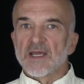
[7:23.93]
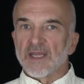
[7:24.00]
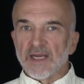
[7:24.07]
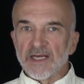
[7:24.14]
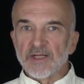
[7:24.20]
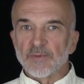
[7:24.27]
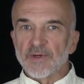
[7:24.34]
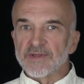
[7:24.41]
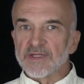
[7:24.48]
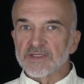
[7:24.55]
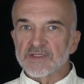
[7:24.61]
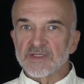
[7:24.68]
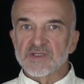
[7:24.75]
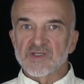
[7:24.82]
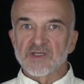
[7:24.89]
Anyone that
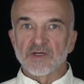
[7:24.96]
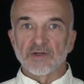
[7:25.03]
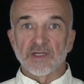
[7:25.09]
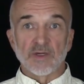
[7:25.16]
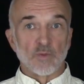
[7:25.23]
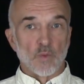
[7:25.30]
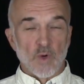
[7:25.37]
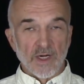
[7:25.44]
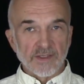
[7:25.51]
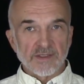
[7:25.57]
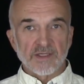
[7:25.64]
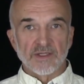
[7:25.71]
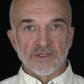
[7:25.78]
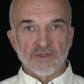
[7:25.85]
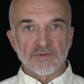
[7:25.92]
sincerely
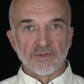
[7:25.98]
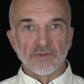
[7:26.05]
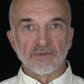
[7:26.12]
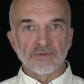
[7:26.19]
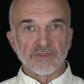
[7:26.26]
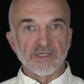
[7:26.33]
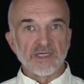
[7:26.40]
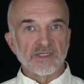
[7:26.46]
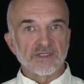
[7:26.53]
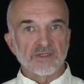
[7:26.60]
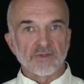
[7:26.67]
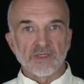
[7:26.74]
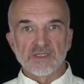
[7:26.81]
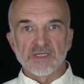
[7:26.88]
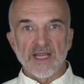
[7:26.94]
wants the truth needs
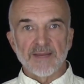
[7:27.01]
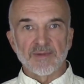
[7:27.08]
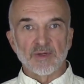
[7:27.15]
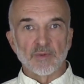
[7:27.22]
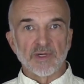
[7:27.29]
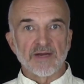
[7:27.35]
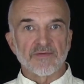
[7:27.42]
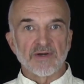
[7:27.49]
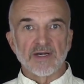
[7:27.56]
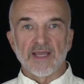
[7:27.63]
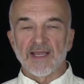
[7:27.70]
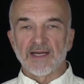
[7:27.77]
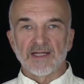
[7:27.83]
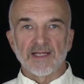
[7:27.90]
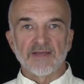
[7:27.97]
to examine whatever
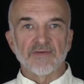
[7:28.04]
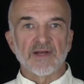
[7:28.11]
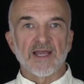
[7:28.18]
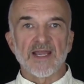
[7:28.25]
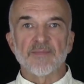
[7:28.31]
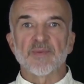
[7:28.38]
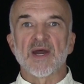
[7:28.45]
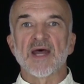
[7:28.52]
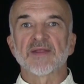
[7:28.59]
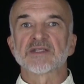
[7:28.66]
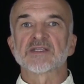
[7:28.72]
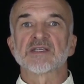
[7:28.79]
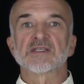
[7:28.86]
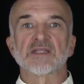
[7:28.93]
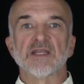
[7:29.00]
9/11
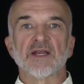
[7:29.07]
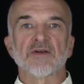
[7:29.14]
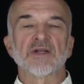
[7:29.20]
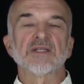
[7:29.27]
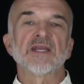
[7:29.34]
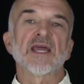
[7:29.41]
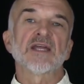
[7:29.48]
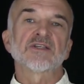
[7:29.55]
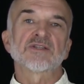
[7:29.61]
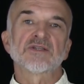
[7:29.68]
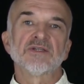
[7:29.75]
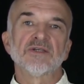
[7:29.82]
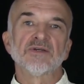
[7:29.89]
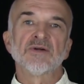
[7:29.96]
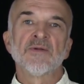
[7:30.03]
hypothesis they're attached
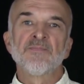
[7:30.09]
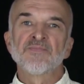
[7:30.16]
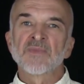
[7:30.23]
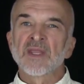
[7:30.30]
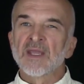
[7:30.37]
to